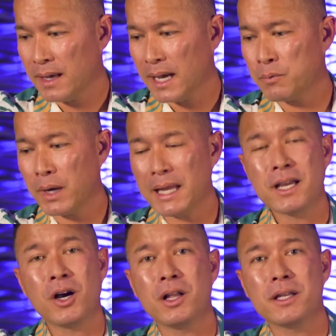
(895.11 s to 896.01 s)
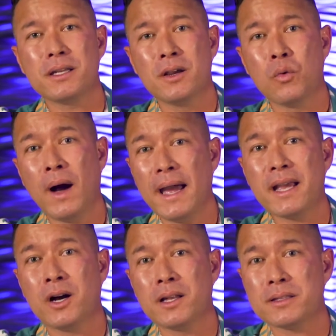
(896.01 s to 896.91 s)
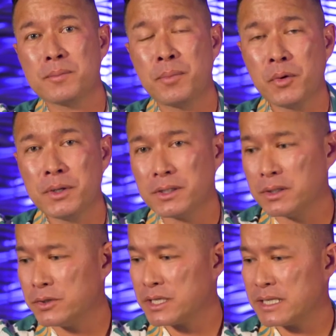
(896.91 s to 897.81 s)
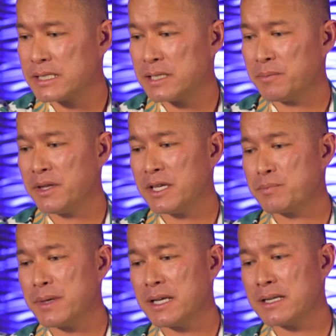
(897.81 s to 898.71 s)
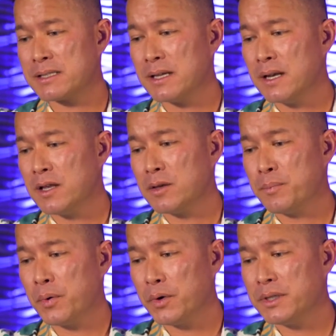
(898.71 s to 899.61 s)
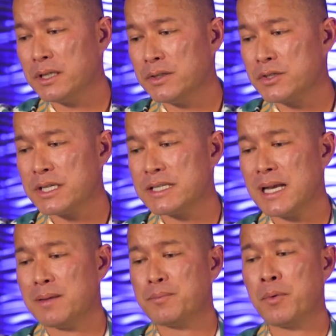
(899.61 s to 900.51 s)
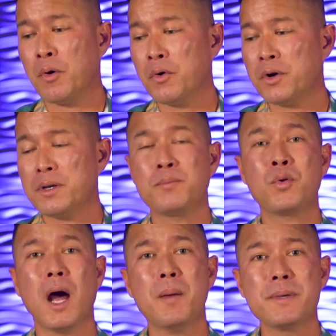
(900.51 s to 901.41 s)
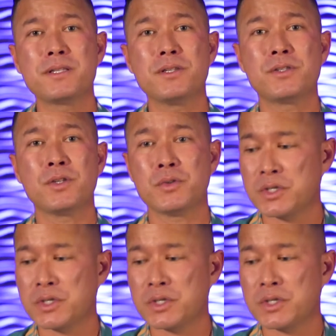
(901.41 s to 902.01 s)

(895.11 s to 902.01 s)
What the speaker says: And why I call it the porn delusion is simply this, because the porn delusion is that porn promises you